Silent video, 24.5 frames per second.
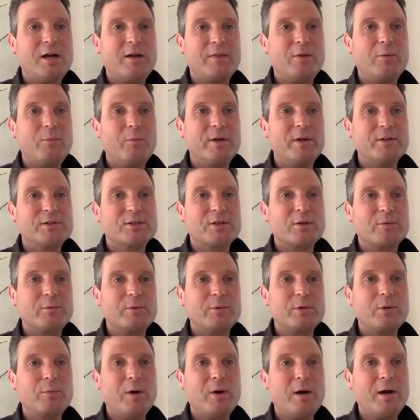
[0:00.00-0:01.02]
on the ones that
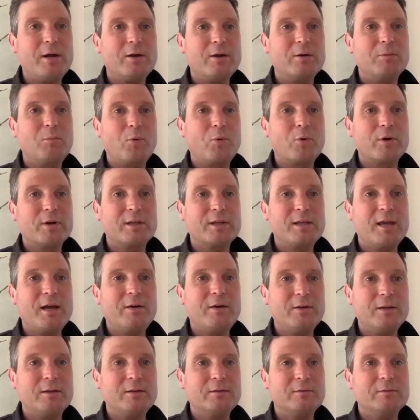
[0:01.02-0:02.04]
require more
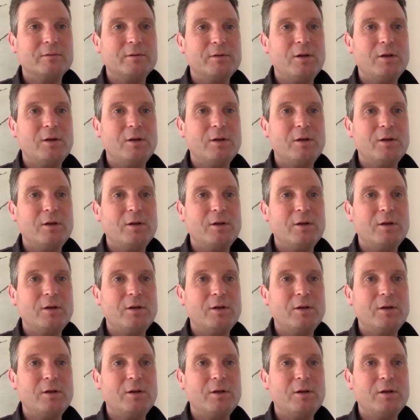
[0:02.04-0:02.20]
accounting,